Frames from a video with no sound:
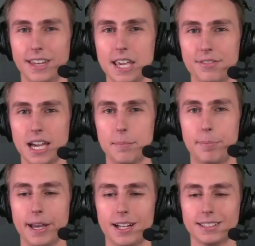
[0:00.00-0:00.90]
Le'Veon
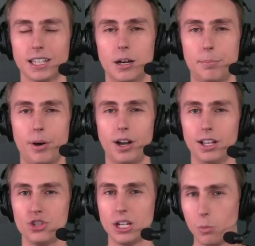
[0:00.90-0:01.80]
Bell's
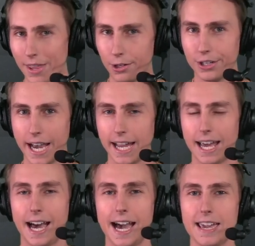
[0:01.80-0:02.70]
apology and whether or
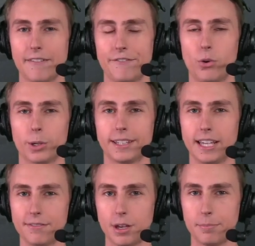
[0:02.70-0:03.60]
not I
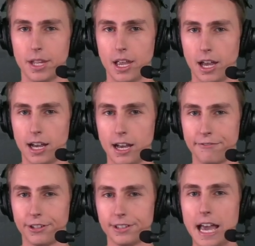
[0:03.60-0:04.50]
forgive him
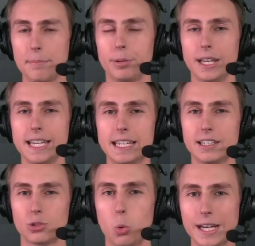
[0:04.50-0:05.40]
for not playing in
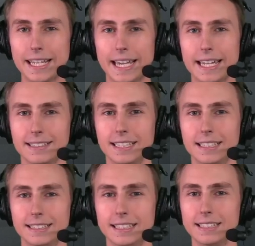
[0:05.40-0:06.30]
the
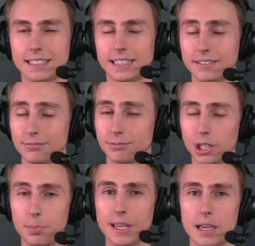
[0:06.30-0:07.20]
2018 season and
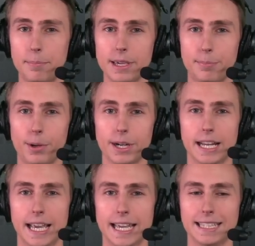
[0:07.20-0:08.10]
really playing a big part
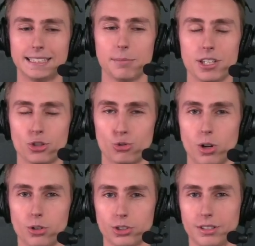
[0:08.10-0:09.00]
in some of the
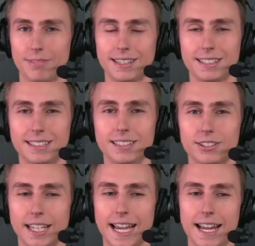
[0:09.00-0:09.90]
struggles that the
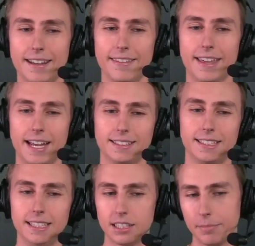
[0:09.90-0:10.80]
Steelers had that
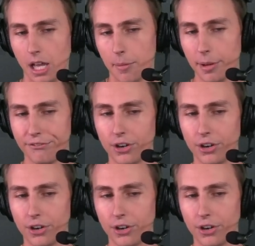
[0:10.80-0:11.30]
season. But